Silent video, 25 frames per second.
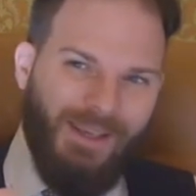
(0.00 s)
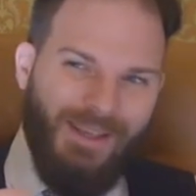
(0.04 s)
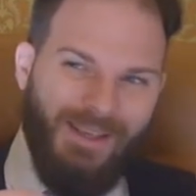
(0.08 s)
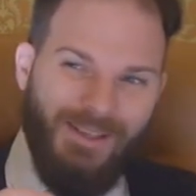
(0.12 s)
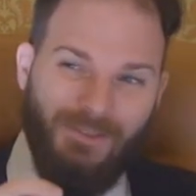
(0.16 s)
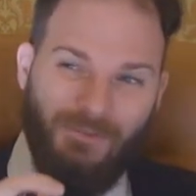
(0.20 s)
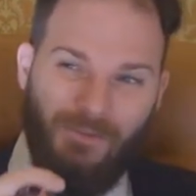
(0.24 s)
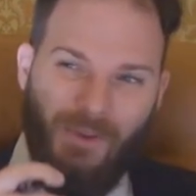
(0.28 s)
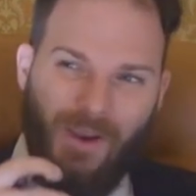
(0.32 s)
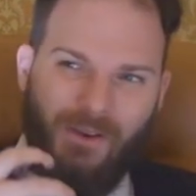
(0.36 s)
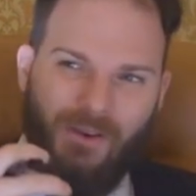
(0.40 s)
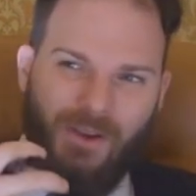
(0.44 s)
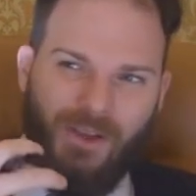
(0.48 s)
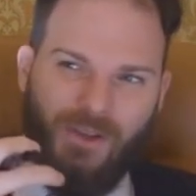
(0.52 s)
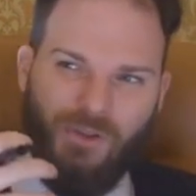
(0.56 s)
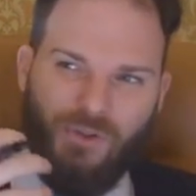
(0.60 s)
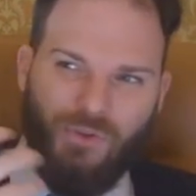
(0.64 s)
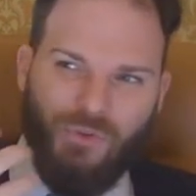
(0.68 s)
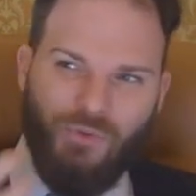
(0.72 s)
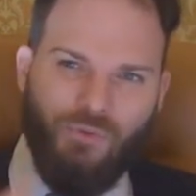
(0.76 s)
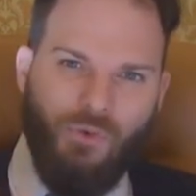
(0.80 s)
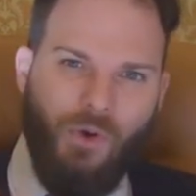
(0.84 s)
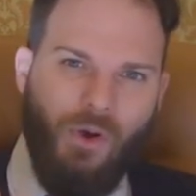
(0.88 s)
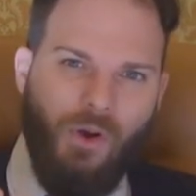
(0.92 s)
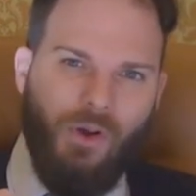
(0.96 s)
It's very
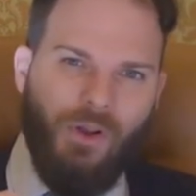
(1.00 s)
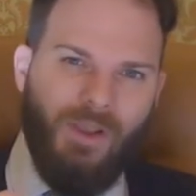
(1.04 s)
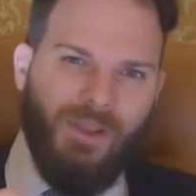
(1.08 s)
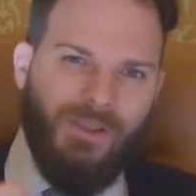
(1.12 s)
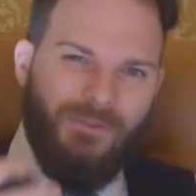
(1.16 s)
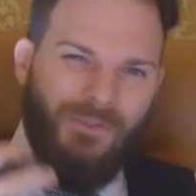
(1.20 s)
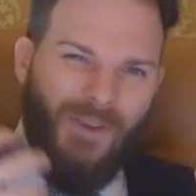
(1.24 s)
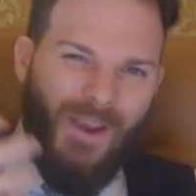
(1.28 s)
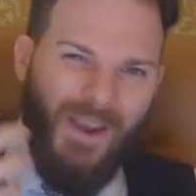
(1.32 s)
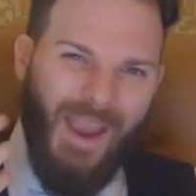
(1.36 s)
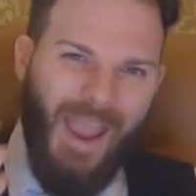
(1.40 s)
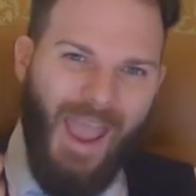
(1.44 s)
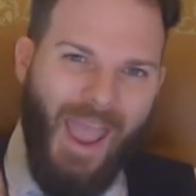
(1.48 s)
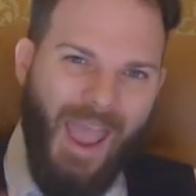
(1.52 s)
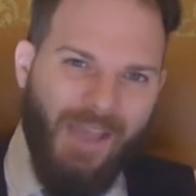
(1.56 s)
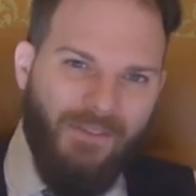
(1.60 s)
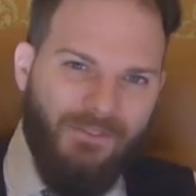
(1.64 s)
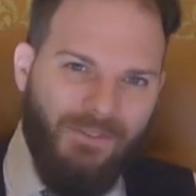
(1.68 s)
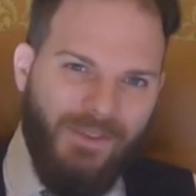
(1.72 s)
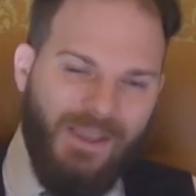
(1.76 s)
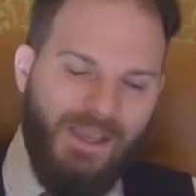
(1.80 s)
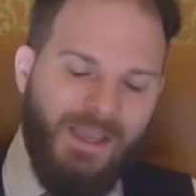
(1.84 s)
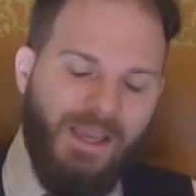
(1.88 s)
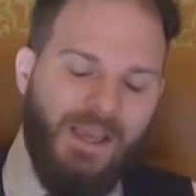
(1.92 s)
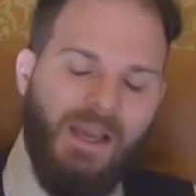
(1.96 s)
strong, it's very
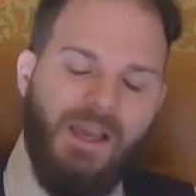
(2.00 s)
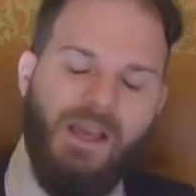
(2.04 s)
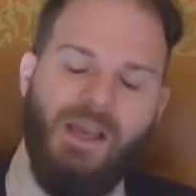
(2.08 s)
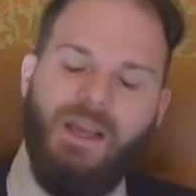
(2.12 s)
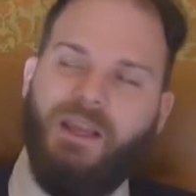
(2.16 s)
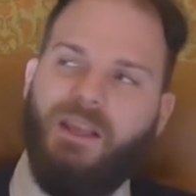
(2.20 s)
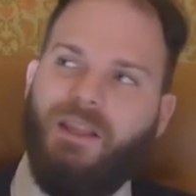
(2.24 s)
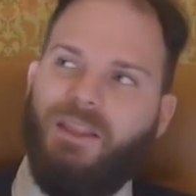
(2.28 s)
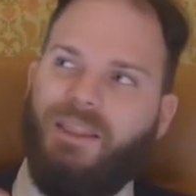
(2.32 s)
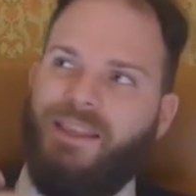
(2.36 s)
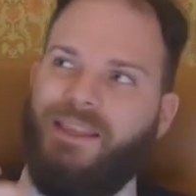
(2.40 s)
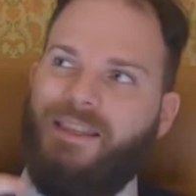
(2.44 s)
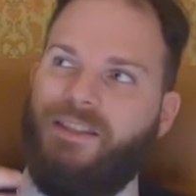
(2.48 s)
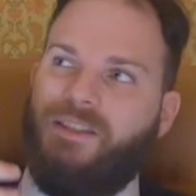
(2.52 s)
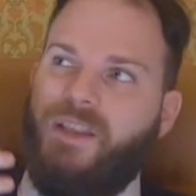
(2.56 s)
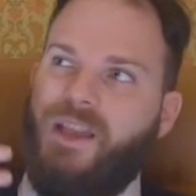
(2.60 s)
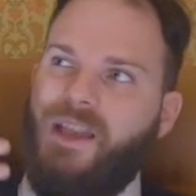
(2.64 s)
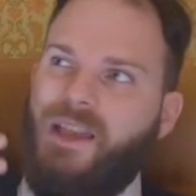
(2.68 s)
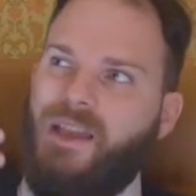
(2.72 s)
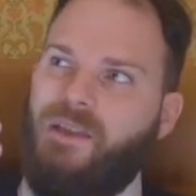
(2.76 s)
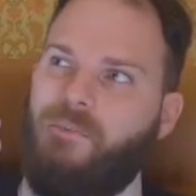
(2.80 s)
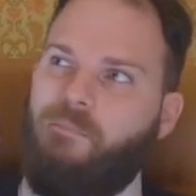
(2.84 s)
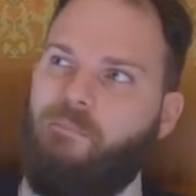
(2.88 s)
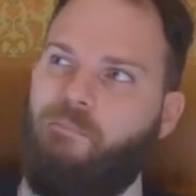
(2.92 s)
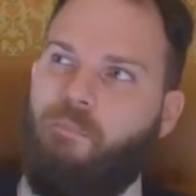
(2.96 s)
heavy, these
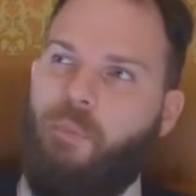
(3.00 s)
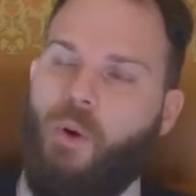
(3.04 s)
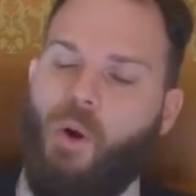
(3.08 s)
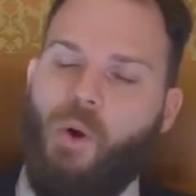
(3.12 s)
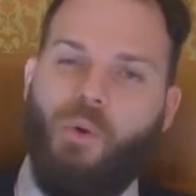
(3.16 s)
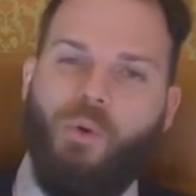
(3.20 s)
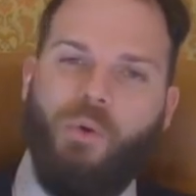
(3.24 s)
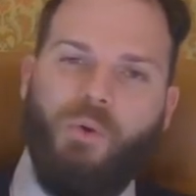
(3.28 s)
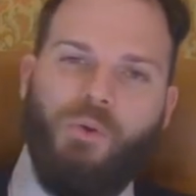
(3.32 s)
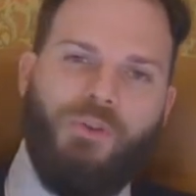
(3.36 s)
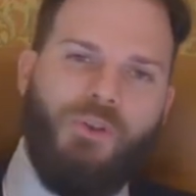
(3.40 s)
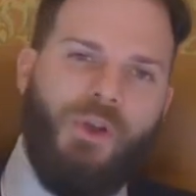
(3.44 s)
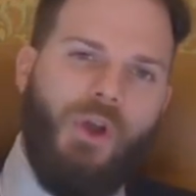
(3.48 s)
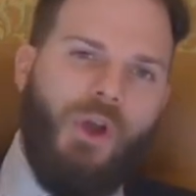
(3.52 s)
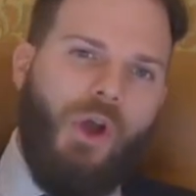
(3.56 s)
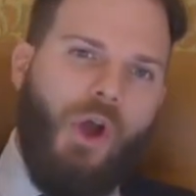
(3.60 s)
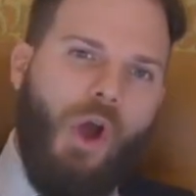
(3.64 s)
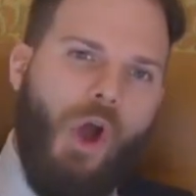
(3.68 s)
bold,